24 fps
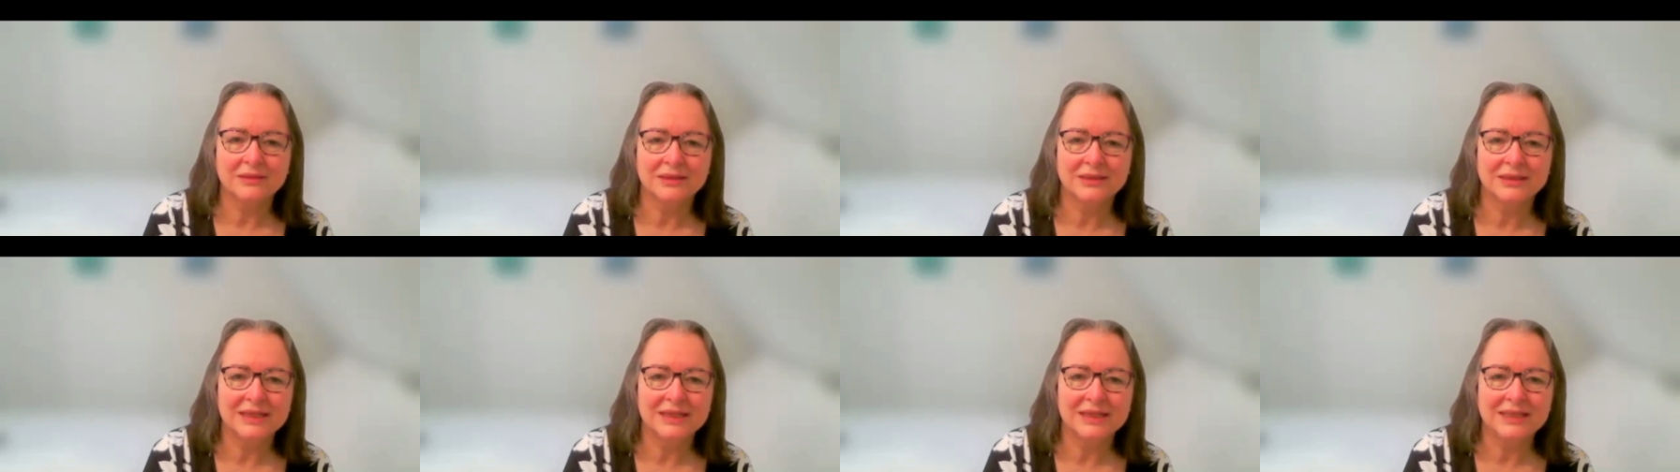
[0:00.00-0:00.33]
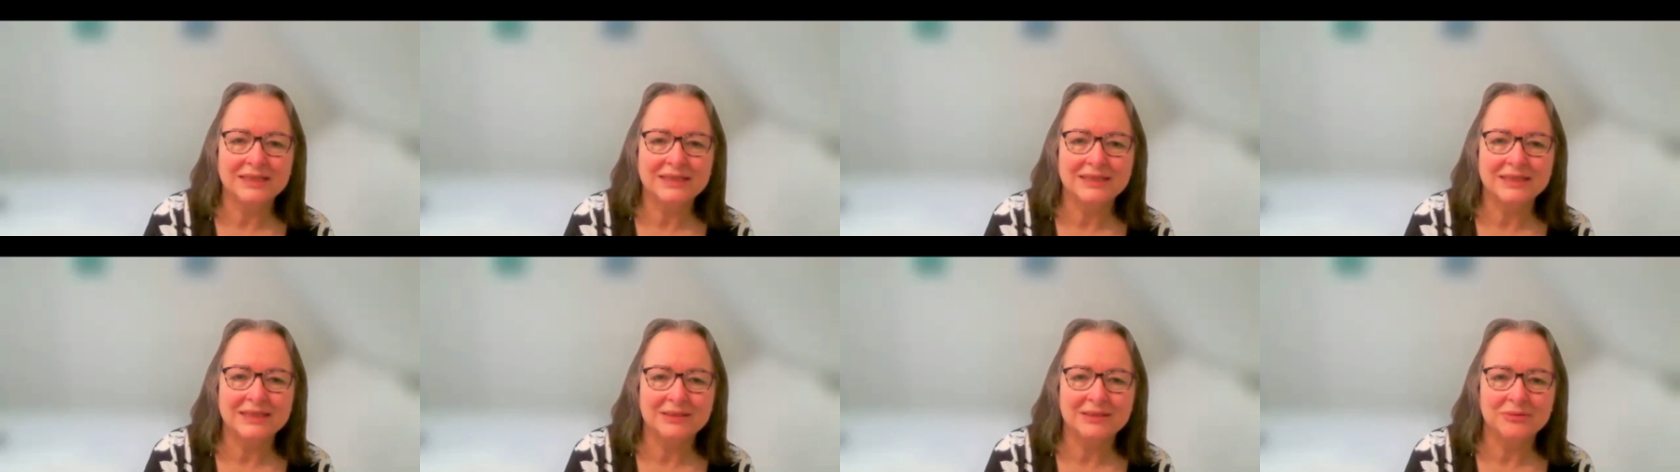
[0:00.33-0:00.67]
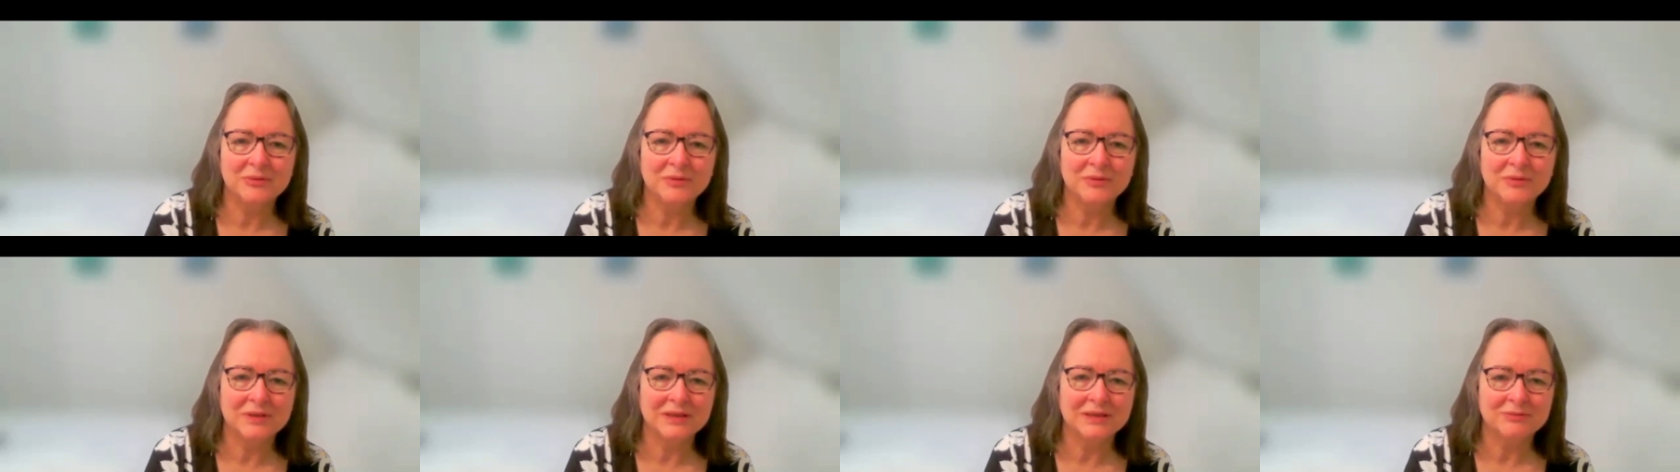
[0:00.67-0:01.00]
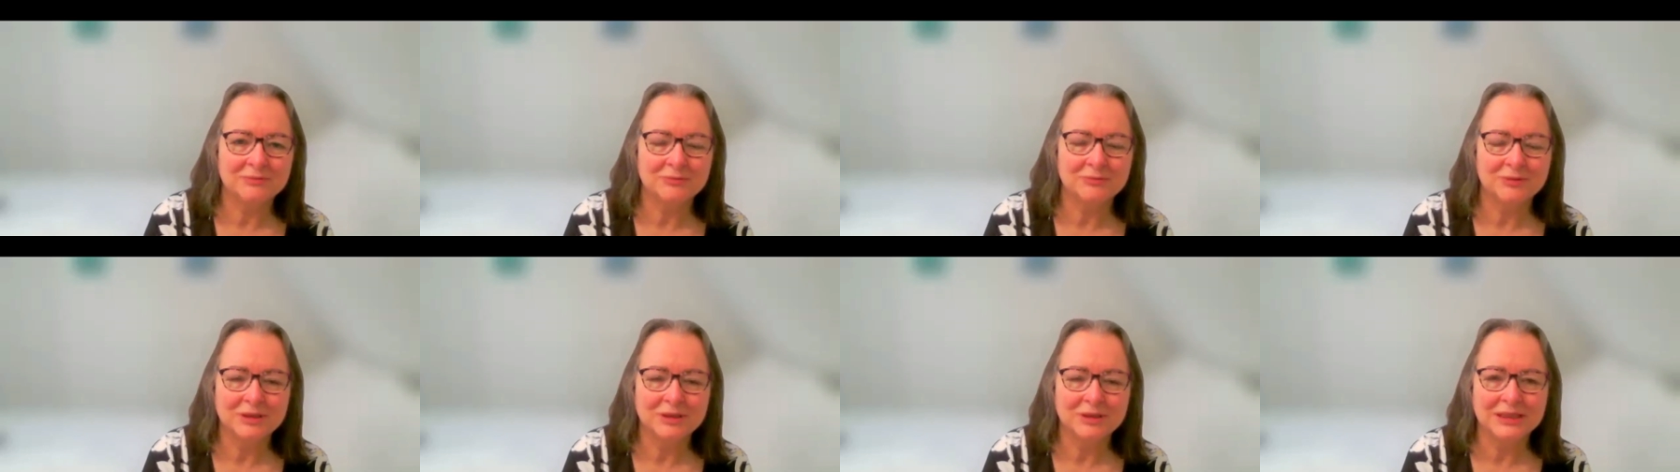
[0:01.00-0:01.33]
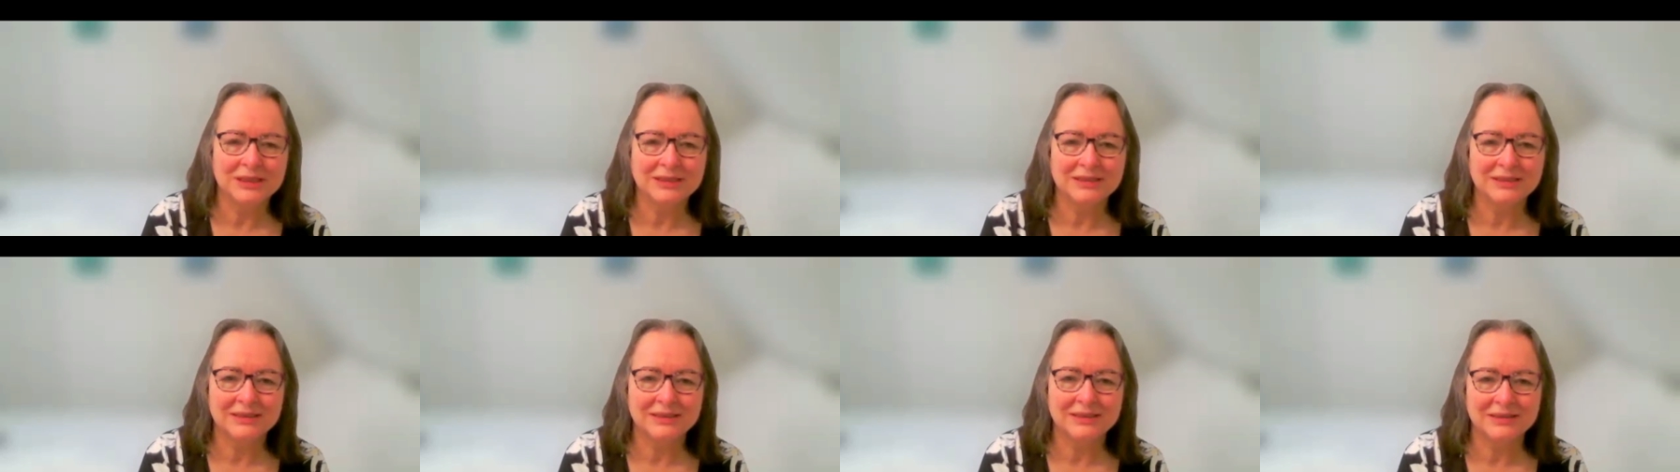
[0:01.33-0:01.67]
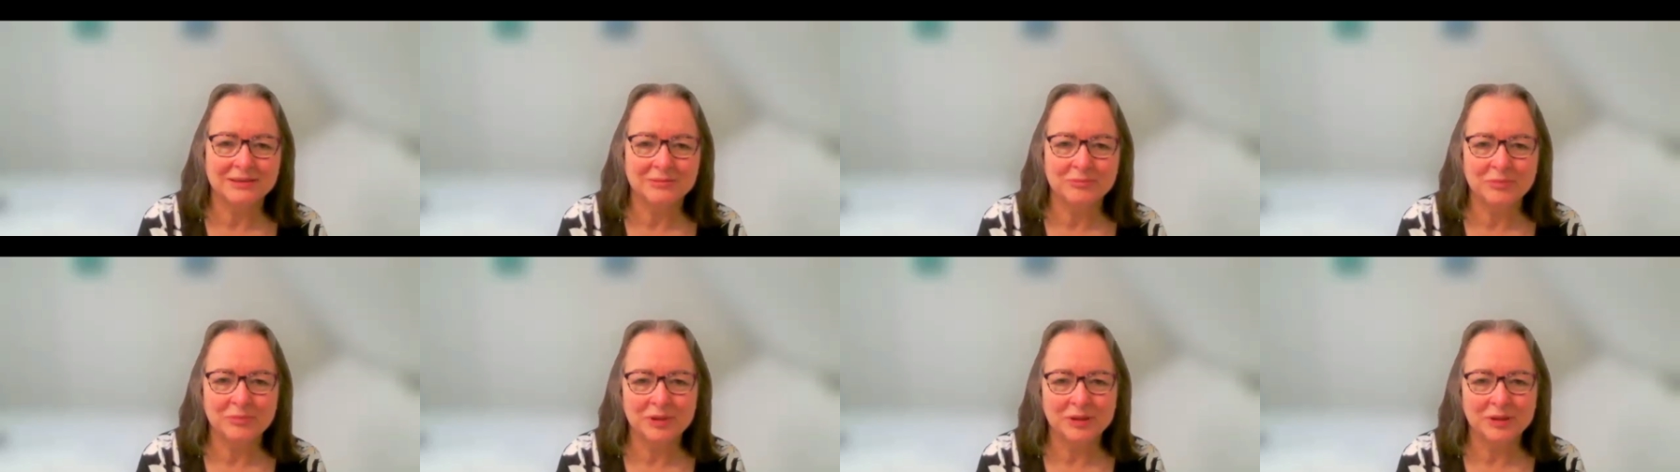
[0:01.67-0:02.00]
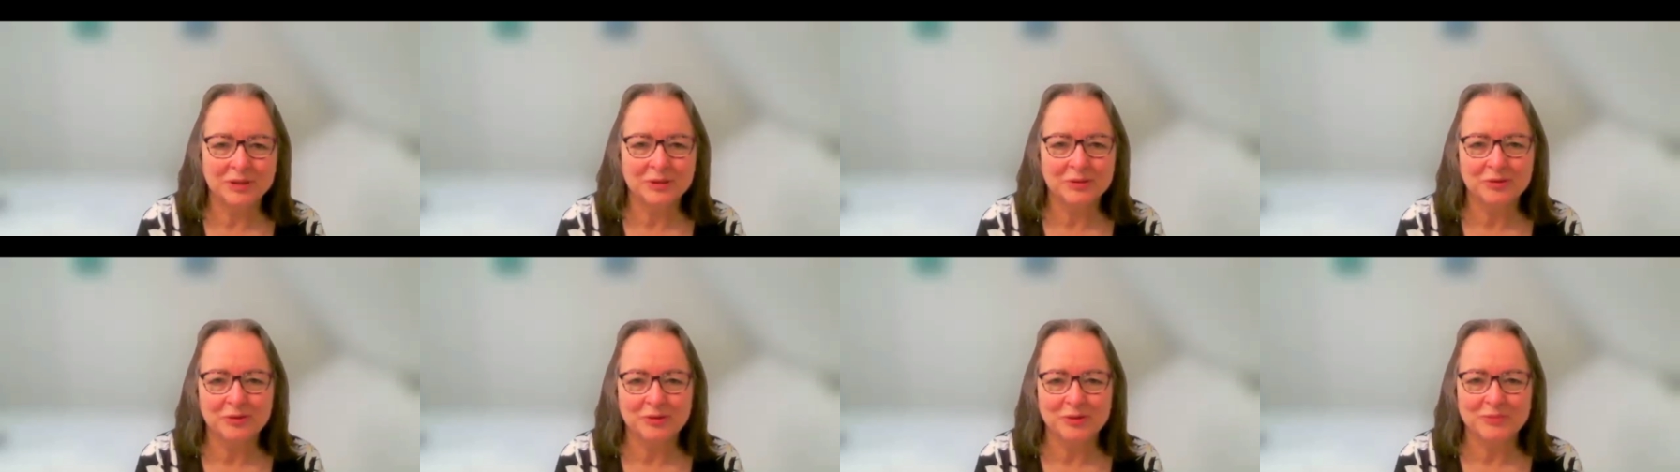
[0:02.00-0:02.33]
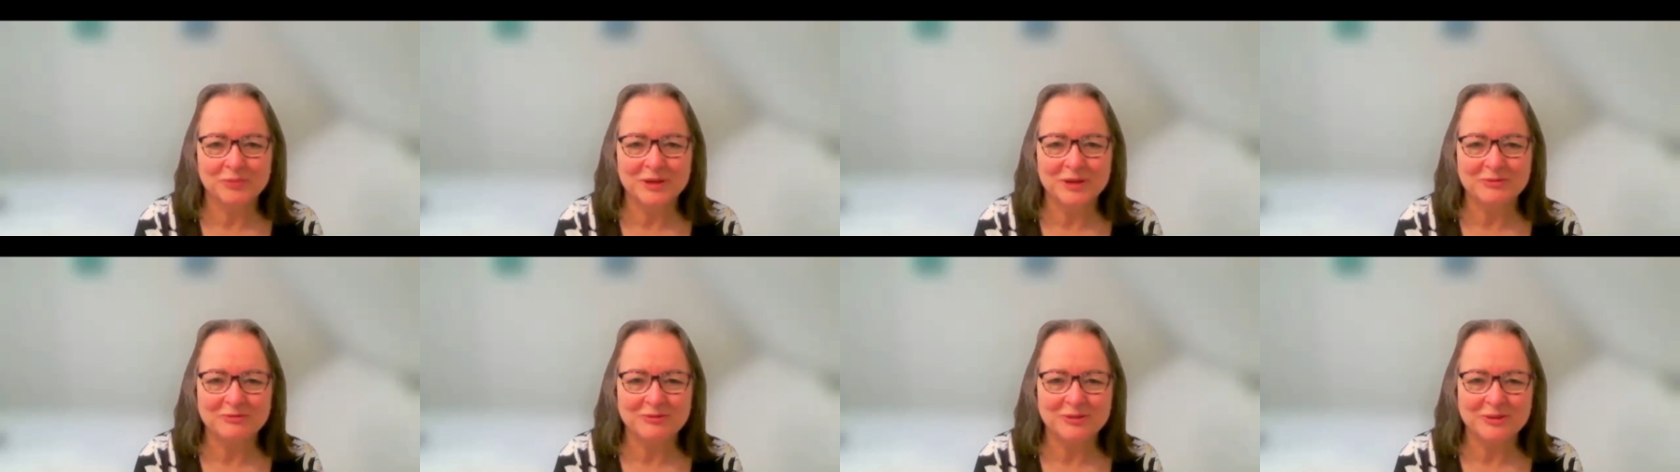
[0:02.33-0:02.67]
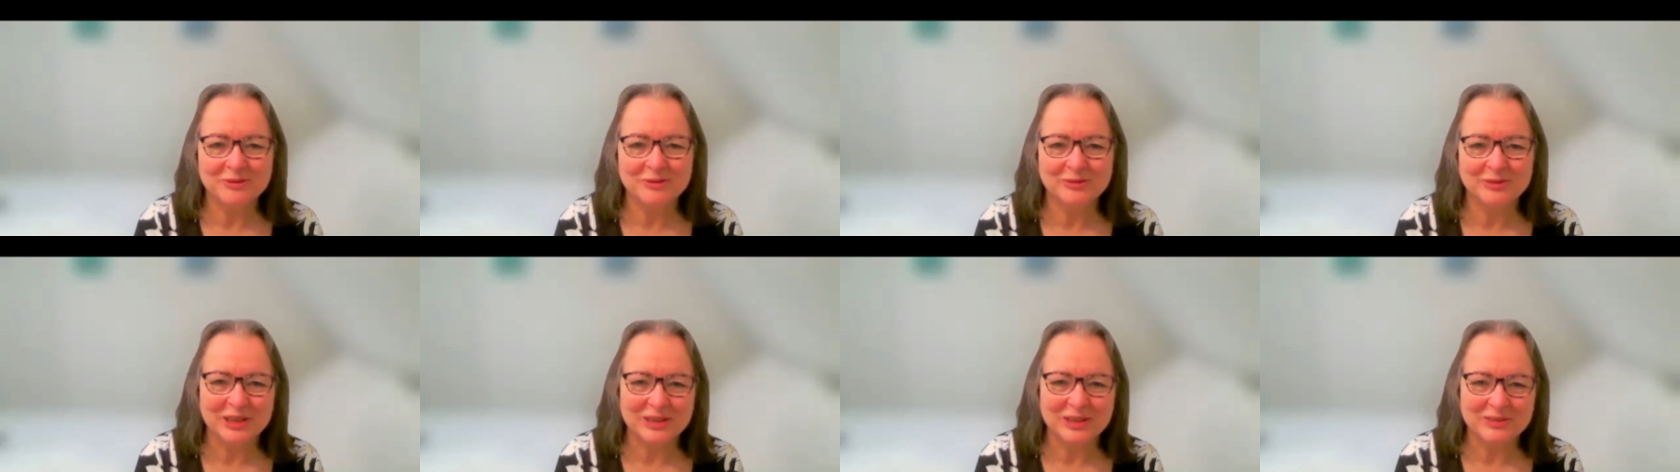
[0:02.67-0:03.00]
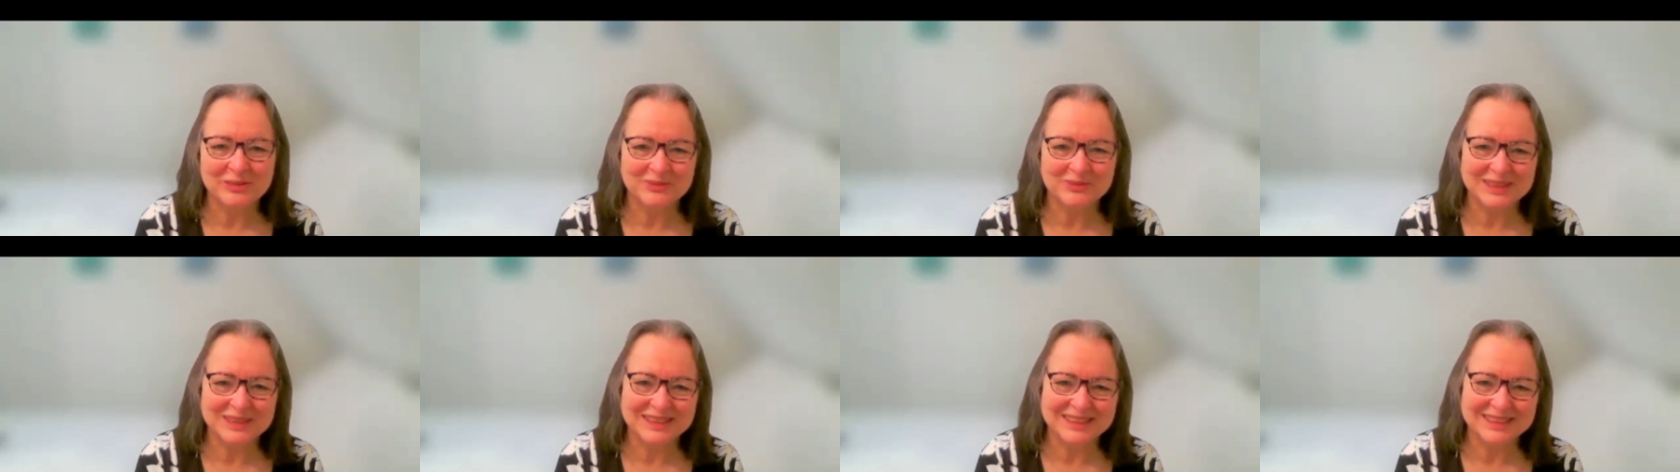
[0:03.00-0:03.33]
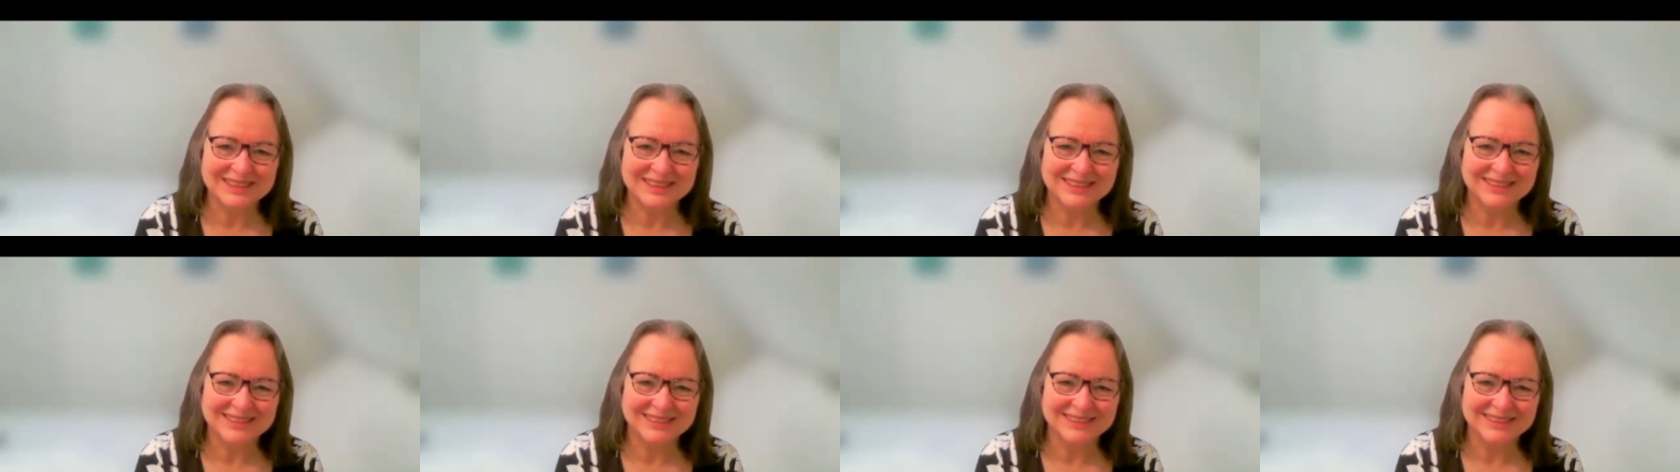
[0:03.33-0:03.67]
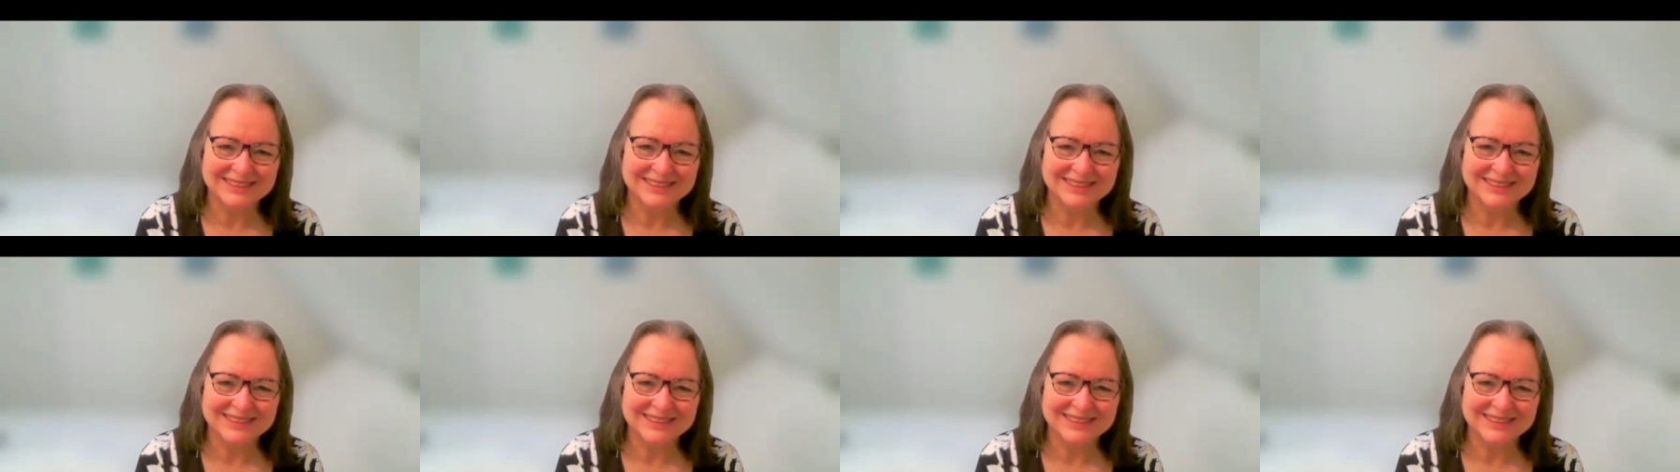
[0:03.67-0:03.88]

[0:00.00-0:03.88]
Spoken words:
and eating without running to the bathroom every 5 minutes.